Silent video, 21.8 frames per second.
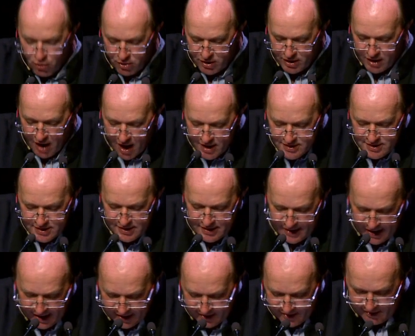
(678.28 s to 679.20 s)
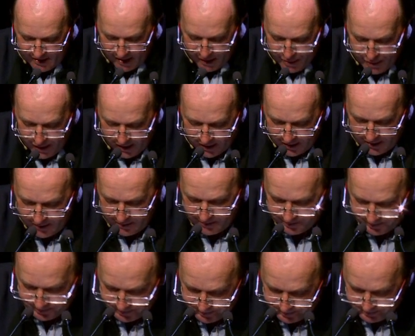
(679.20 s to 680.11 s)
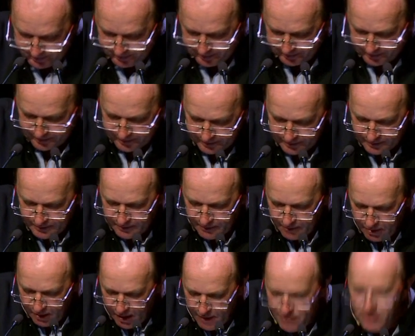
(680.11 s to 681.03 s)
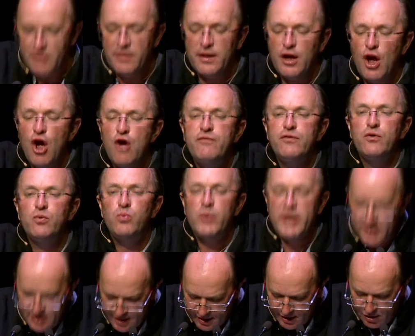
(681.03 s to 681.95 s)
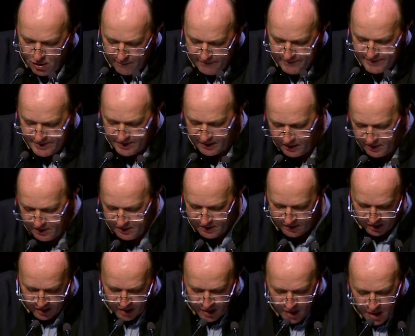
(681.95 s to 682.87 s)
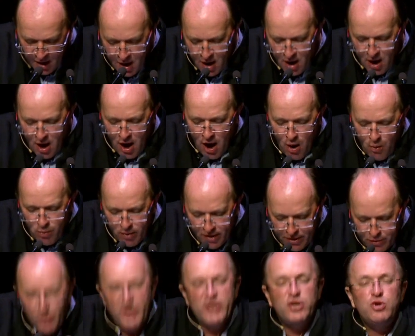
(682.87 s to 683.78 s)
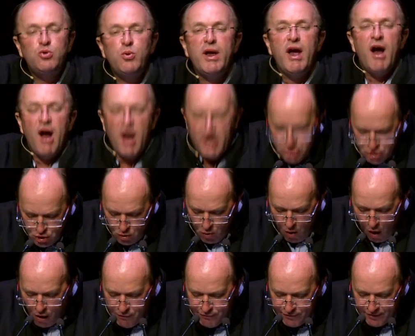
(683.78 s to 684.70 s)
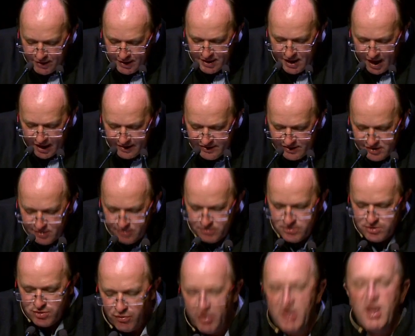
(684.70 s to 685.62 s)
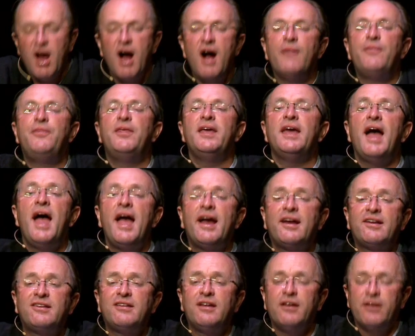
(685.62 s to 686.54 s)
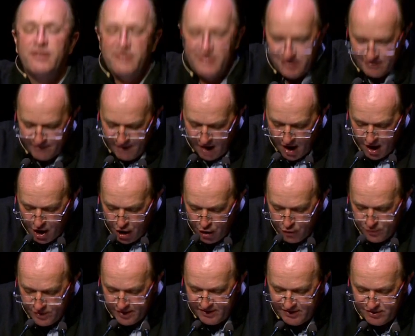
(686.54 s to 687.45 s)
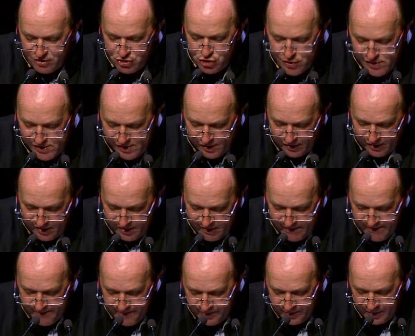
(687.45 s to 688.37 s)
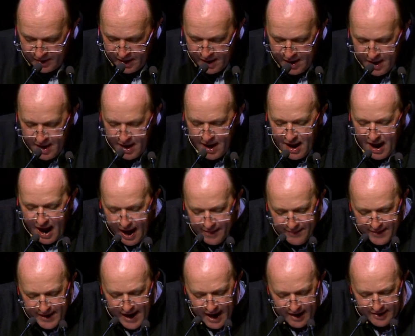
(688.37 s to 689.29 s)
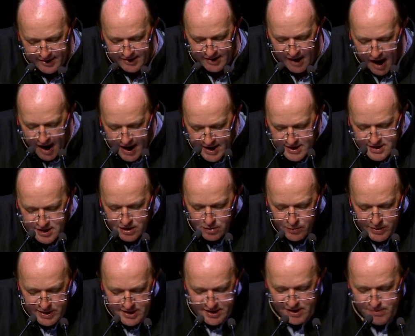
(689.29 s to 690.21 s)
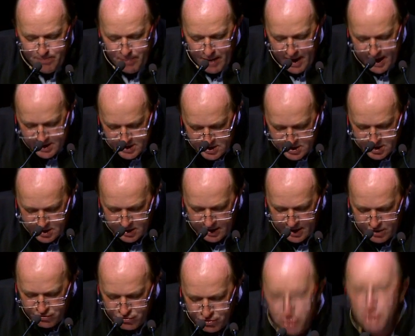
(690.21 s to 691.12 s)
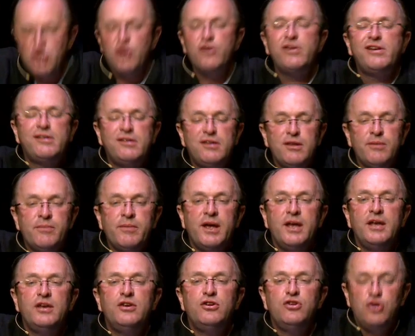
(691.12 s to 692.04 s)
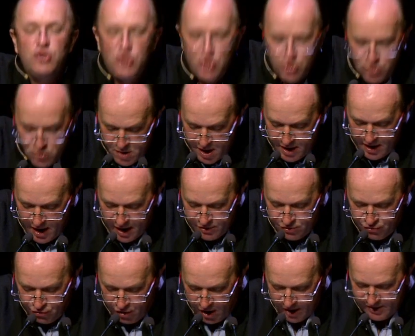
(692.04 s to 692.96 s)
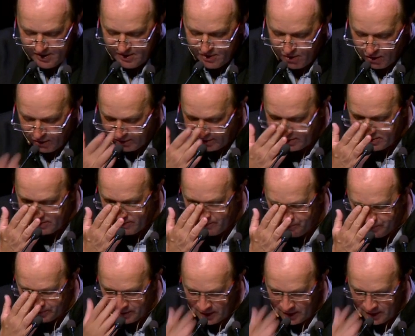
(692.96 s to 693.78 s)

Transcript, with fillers: or guarded against, I think, than the overweening confidence with which we are too often accustomed to regard the excellence of our own institutions and the anxiety that we display to introduce them in new and untried soils.